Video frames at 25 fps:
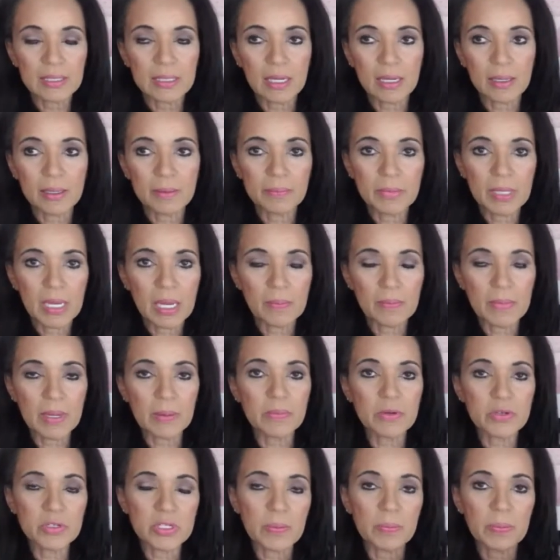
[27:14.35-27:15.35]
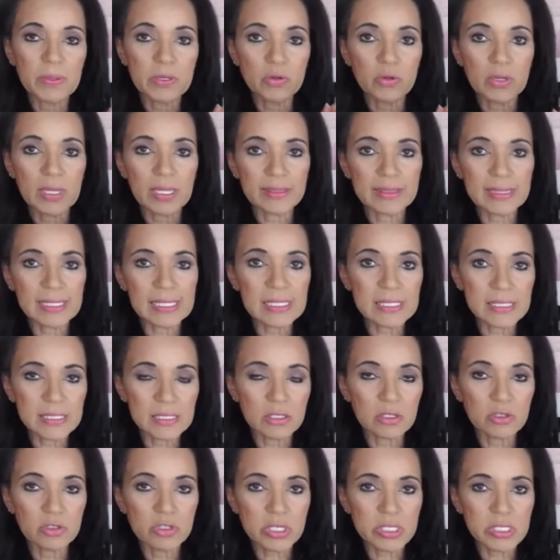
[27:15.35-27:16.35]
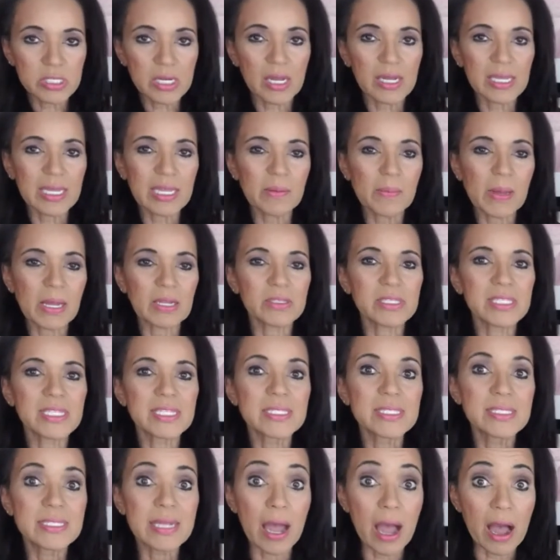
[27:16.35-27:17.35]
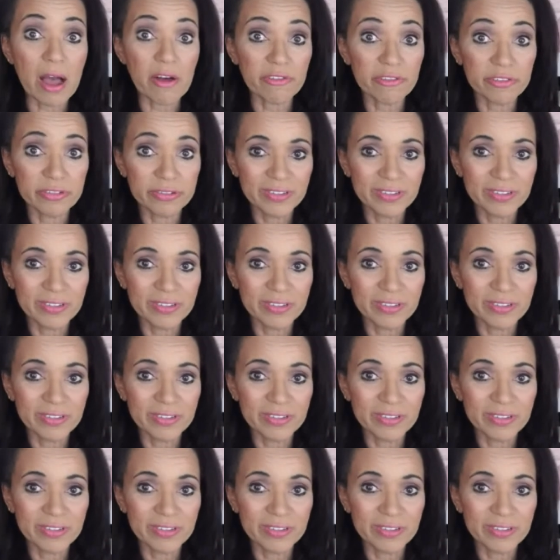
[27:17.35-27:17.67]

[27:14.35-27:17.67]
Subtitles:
a membership and you get this and you're just talking about stuff.